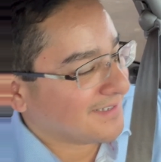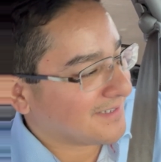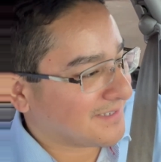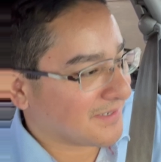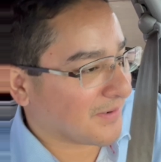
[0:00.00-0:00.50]

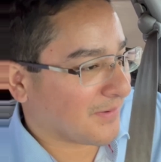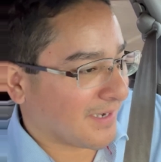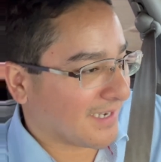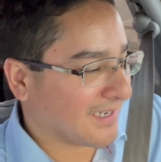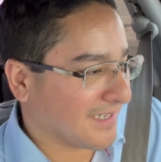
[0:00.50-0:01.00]
So
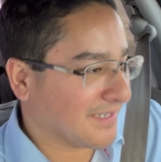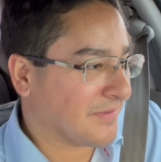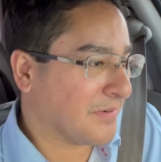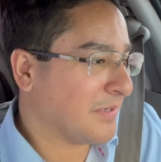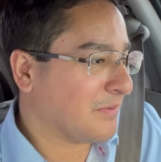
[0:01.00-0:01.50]
it's
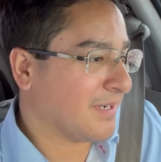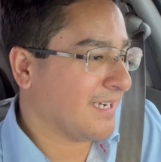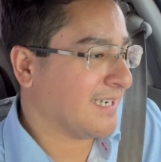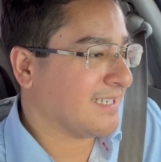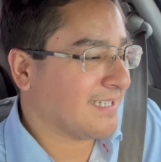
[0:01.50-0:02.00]
really what
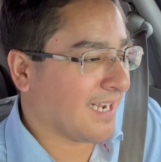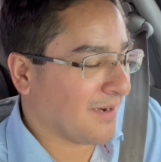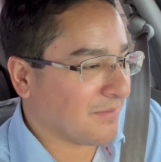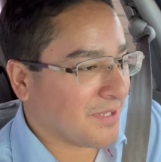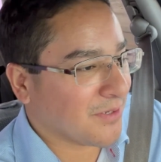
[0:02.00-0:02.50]
it is.
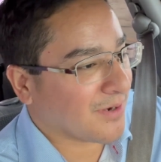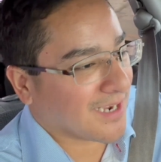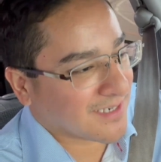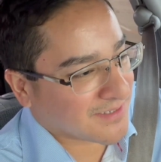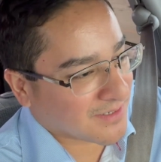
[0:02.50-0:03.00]
Time with you
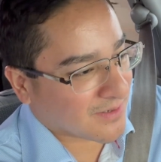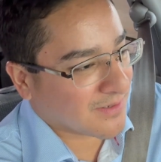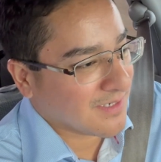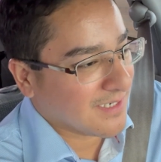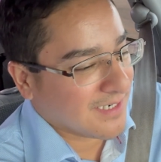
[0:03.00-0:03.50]
guys. So
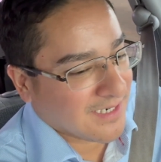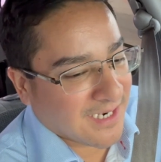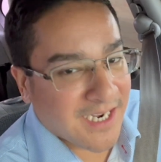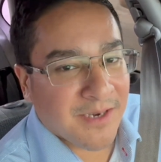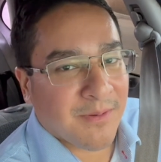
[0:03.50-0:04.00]

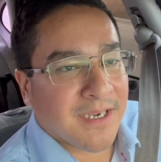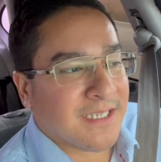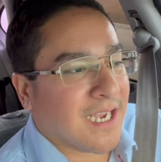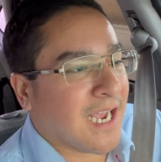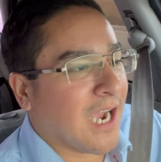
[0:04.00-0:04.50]

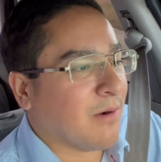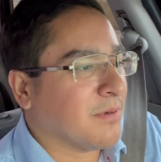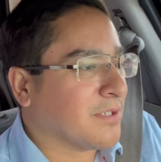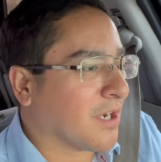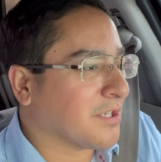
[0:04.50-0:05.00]
anyways, I
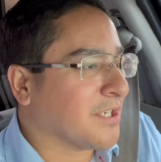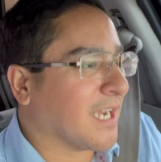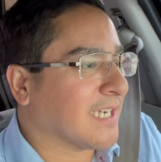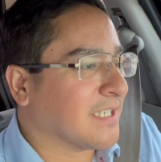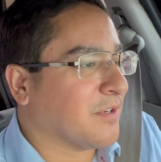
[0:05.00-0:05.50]
will talk to you
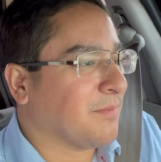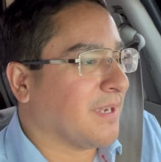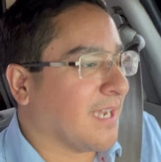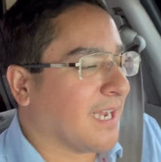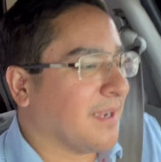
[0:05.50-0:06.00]
guys a little
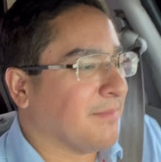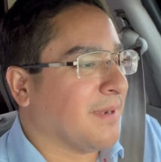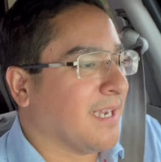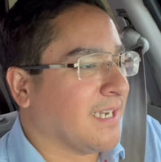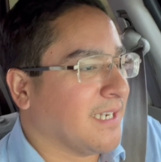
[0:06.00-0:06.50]
bit. I'm
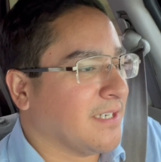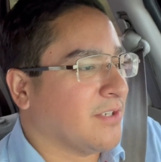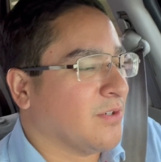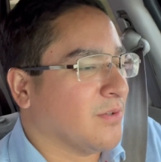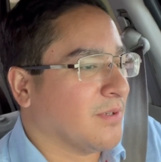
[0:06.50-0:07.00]
heading
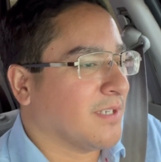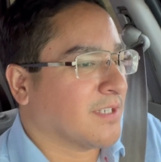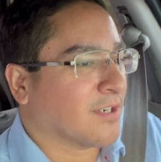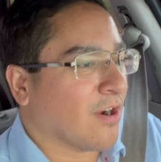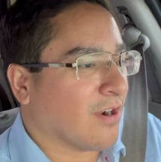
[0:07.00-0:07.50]
to the
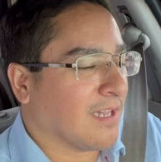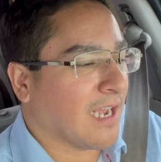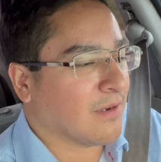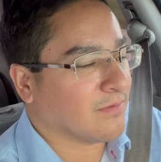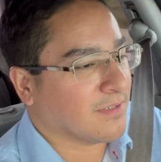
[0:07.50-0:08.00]
cigar
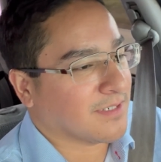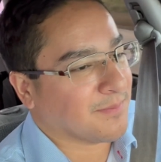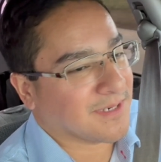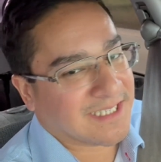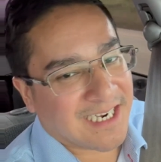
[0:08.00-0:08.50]
lounge.
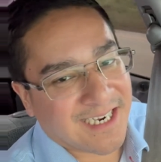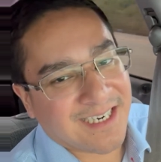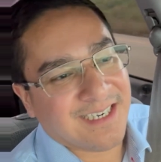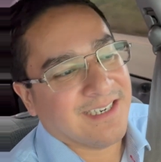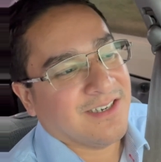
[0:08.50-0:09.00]
I'm
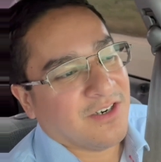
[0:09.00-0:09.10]
excited.